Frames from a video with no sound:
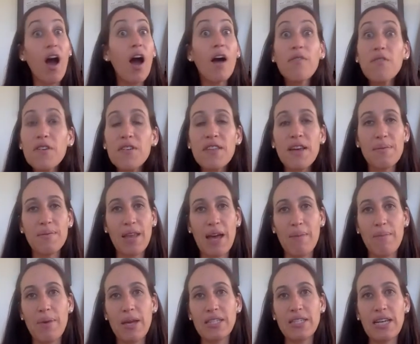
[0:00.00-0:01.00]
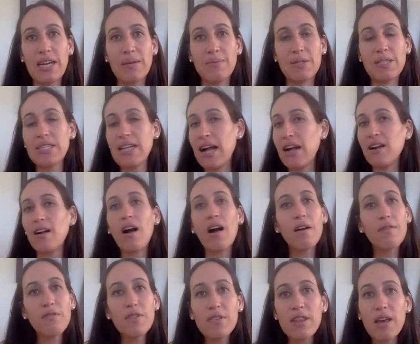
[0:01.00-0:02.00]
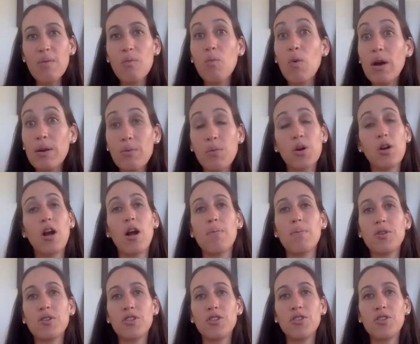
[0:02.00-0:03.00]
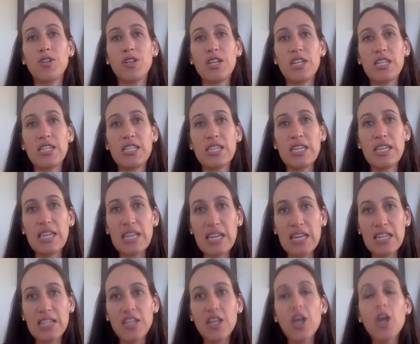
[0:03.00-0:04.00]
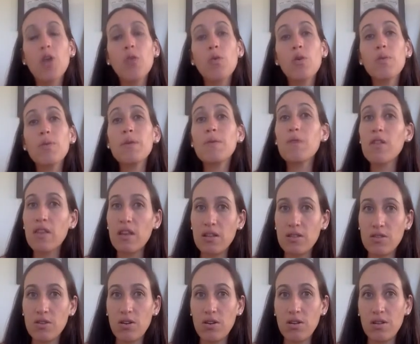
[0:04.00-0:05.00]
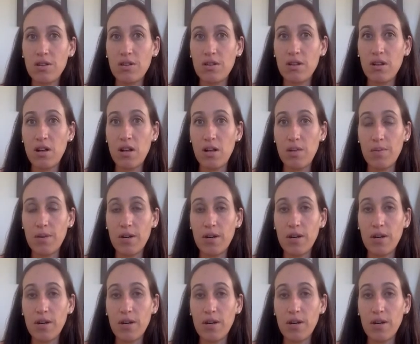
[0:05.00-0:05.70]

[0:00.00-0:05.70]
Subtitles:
Offer them that bedtime snack. Offer them one more opportunity to eat, where maybe things are a little calmer.